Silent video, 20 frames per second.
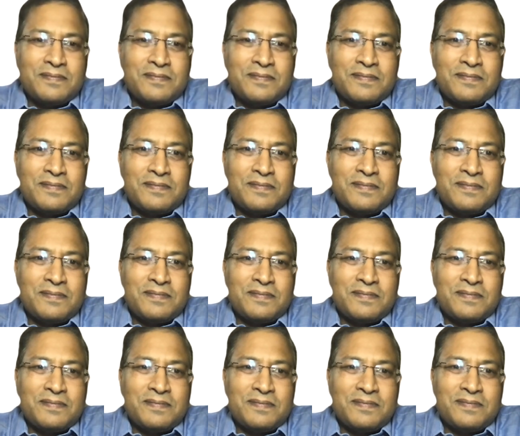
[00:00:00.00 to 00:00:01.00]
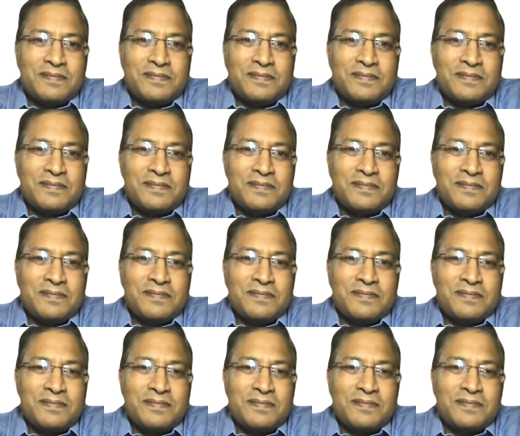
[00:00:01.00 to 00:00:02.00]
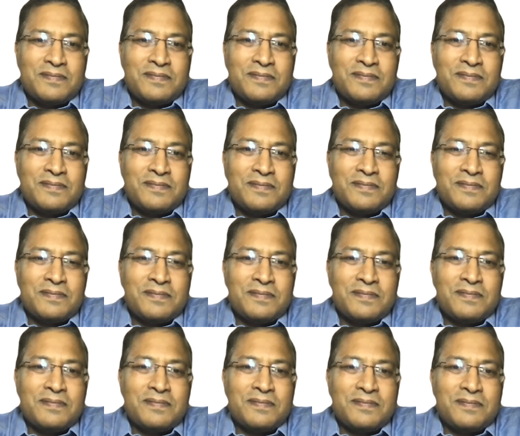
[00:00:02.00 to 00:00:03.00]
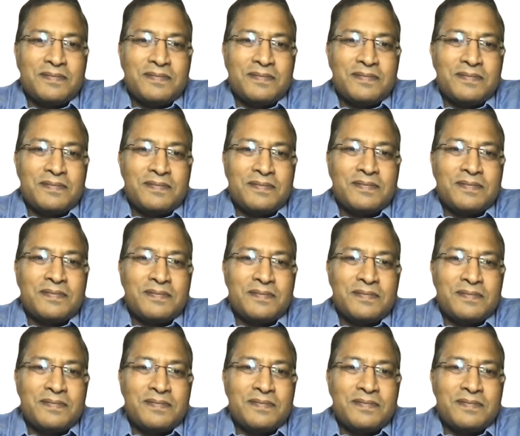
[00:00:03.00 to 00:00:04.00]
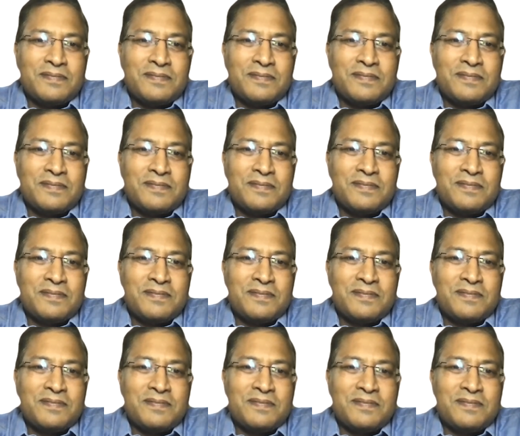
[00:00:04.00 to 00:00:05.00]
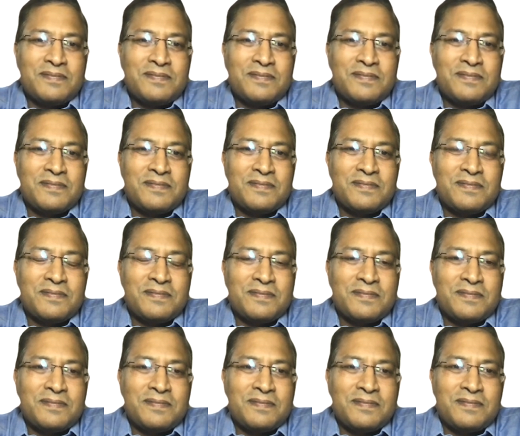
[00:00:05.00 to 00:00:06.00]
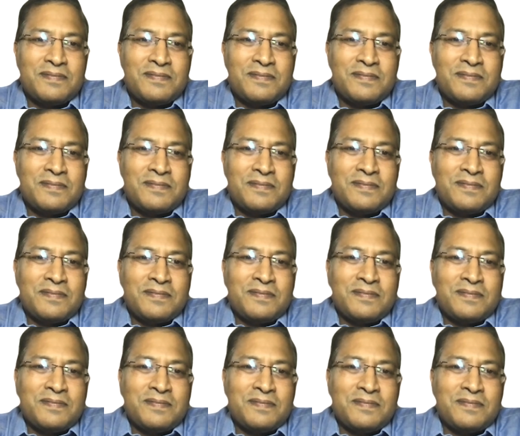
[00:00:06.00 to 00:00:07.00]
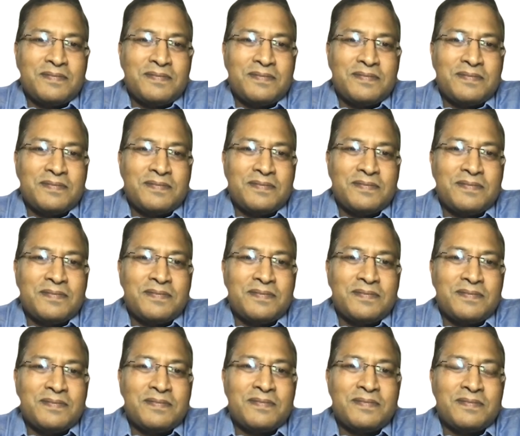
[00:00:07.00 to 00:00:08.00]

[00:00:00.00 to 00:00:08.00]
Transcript: No words are spoken by the person on screen.